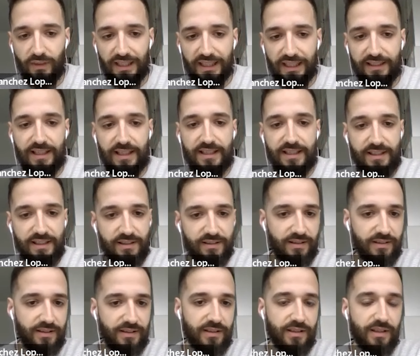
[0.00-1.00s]
And the
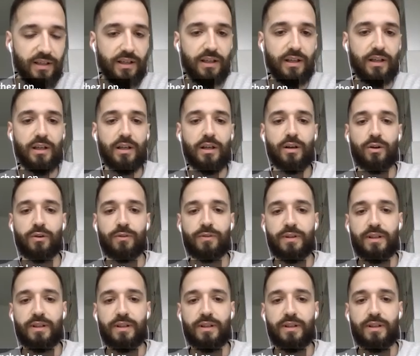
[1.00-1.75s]
existence of